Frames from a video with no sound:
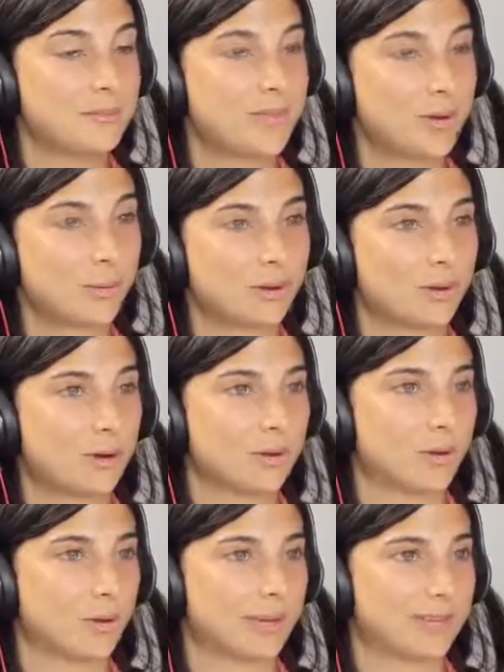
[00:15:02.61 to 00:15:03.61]
they weren't all
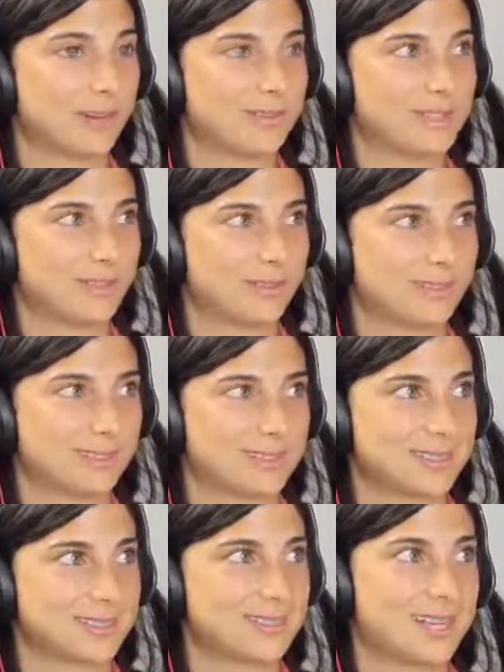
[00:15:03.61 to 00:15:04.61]
growing enough to even like
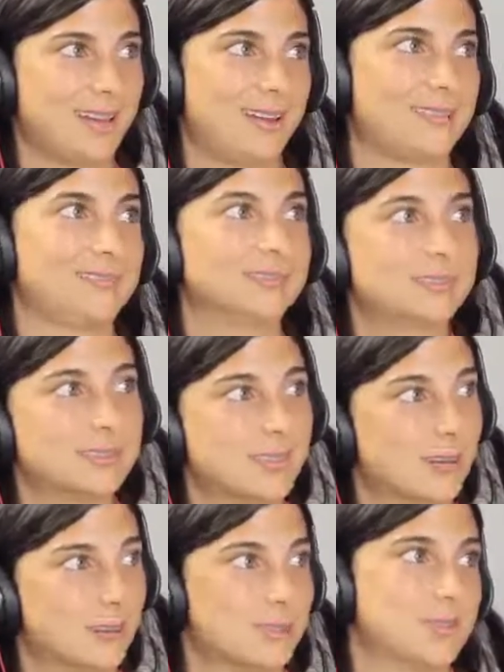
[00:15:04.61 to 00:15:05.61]
sustain
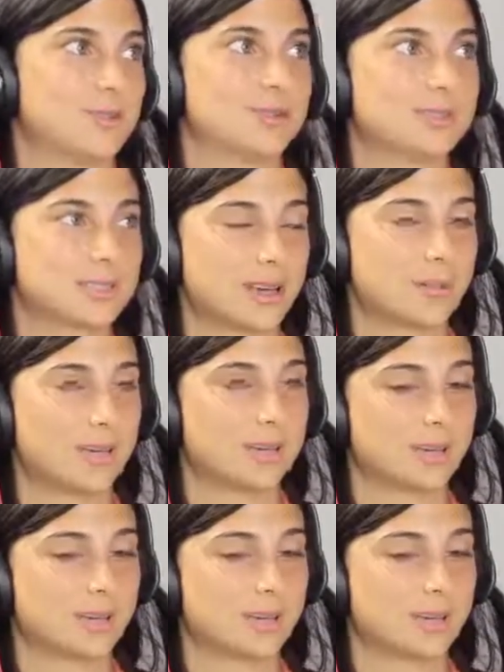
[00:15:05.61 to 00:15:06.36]
all the students coming.